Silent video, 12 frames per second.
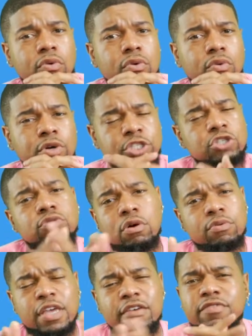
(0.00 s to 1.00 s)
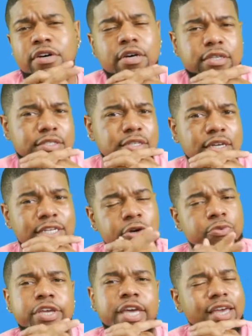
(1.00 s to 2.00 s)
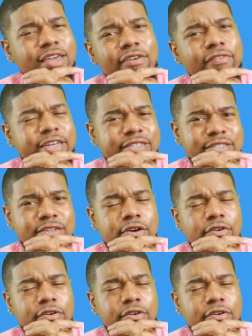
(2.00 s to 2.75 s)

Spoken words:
what you gonna give us that we can't give ourselves.